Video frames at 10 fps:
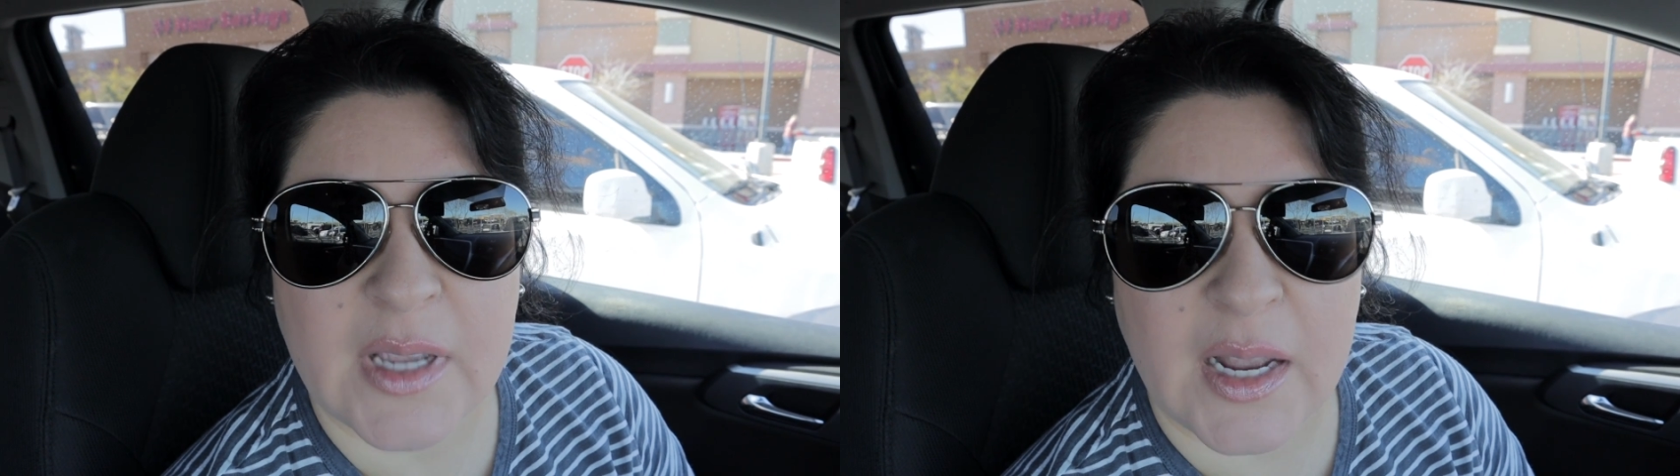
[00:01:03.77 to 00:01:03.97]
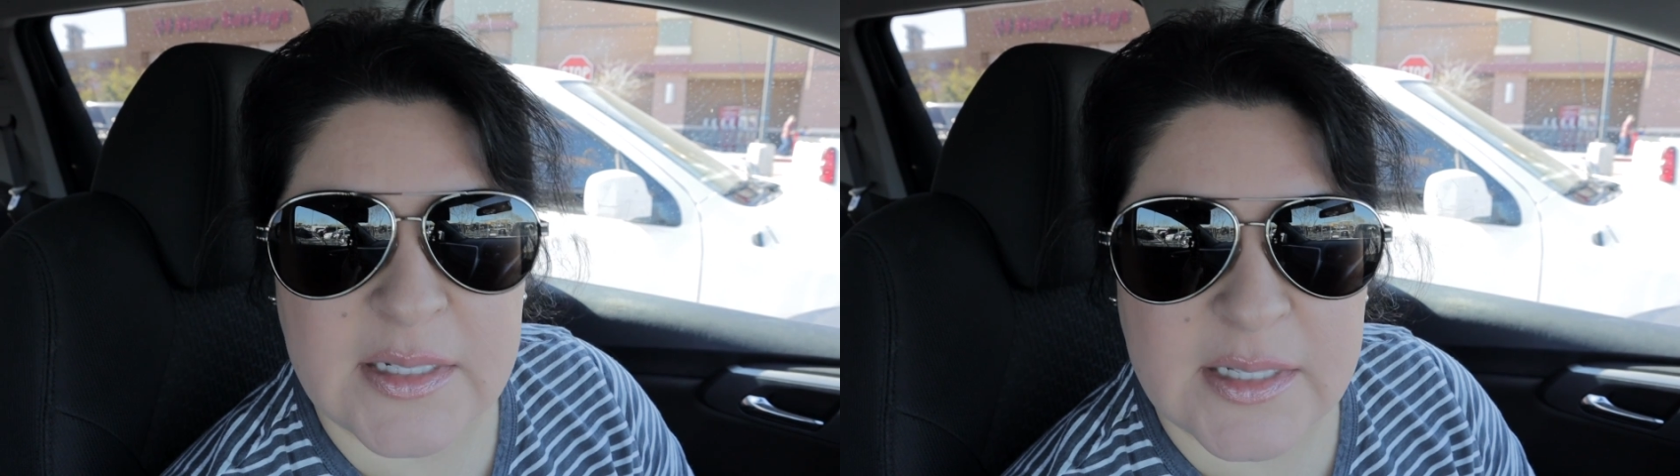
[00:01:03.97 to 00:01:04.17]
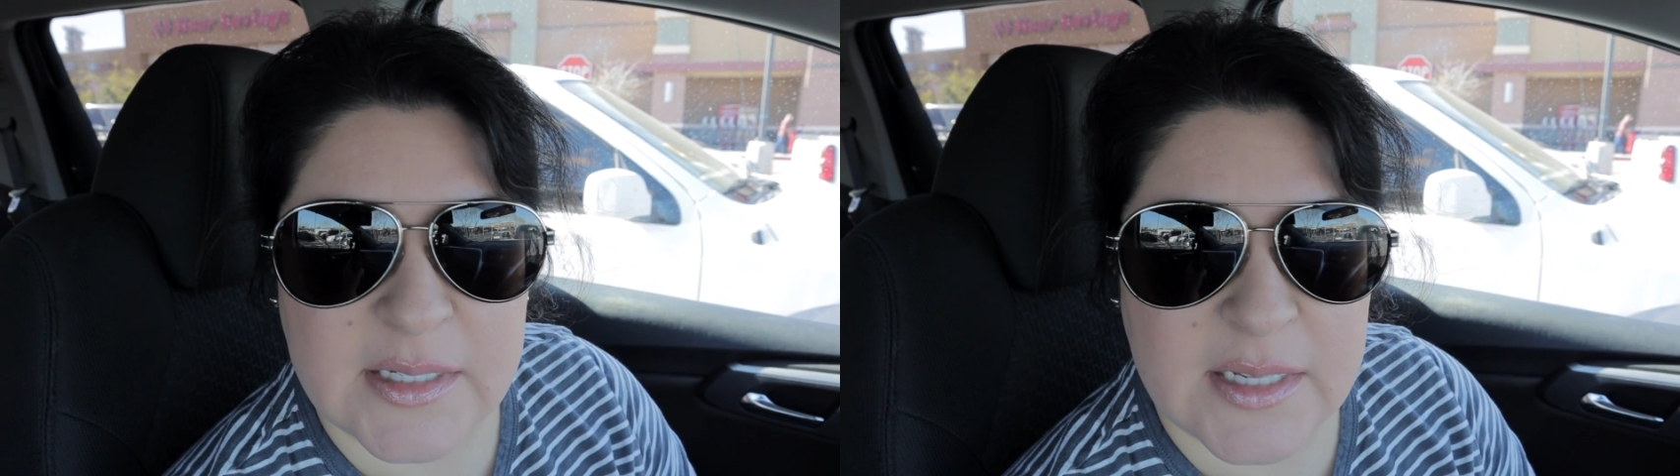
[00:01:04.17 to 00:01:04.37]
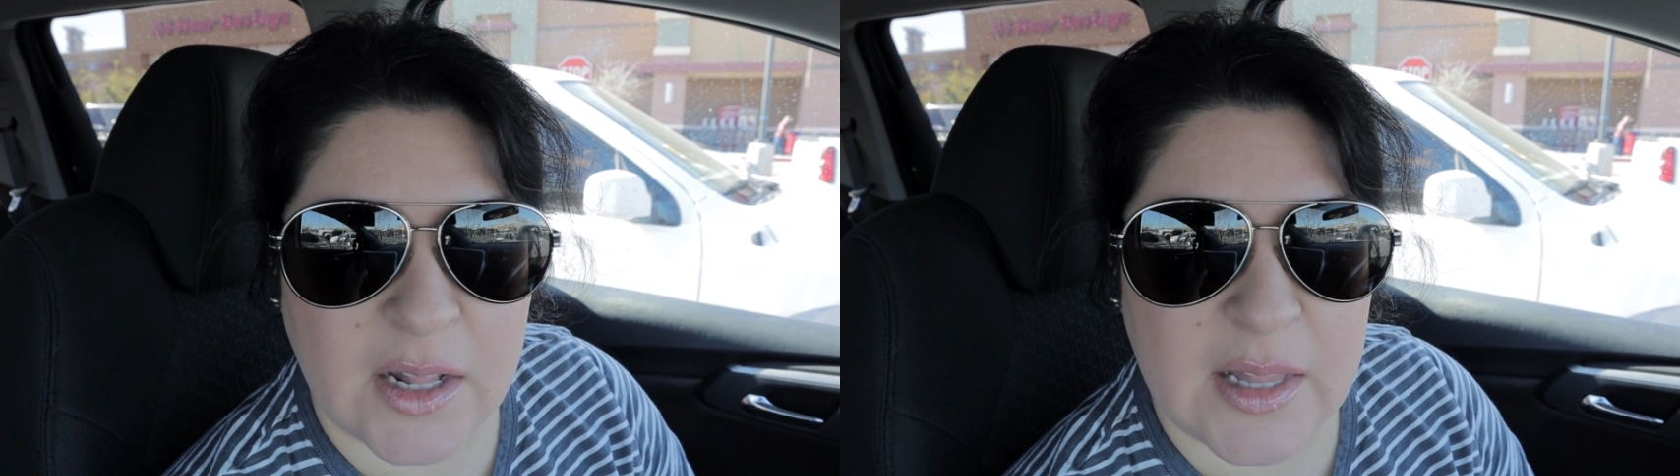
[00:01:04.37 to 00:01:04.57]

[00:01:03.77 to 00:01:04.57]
I did tell